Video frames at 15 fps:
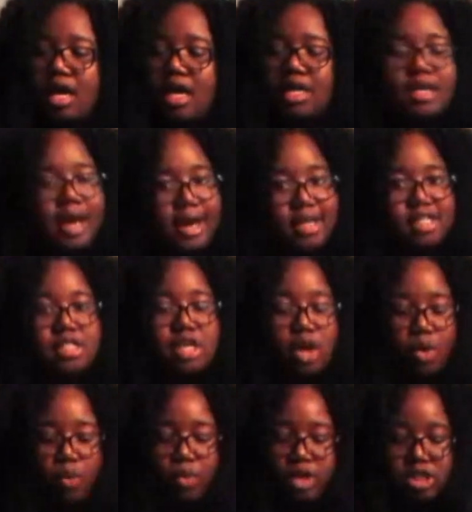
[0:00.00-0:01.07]
And yeah,
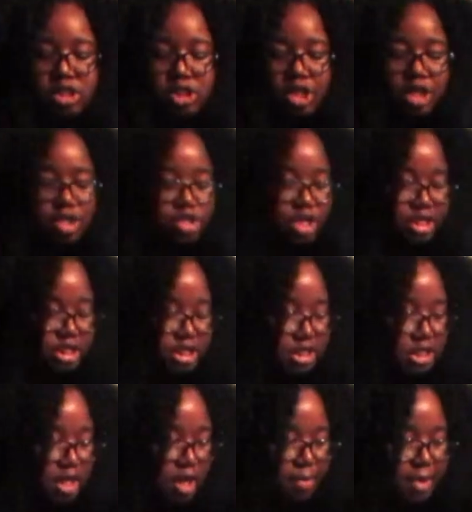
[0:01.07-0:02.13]
so we're just going to dress
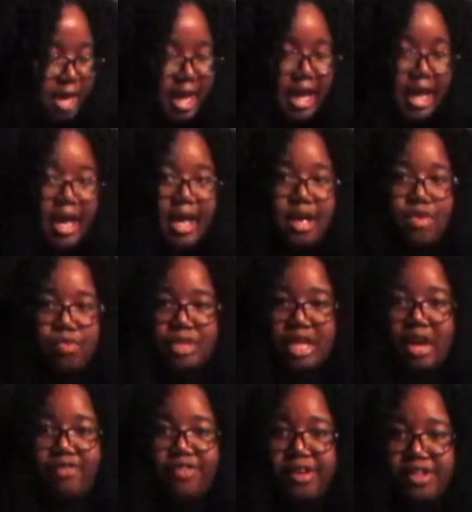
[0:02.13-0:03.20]
these up, and
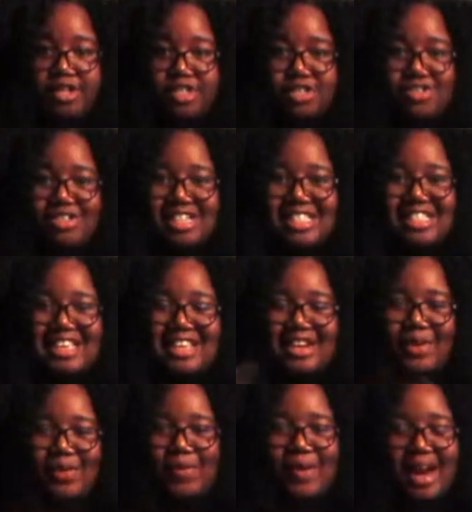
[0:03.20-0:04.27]
without further ado, let's get
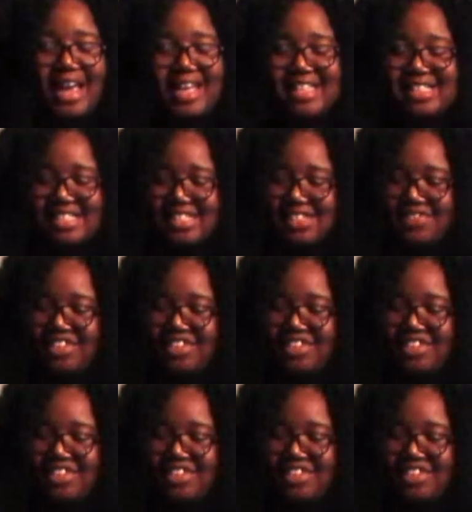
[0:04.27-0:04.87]
right into this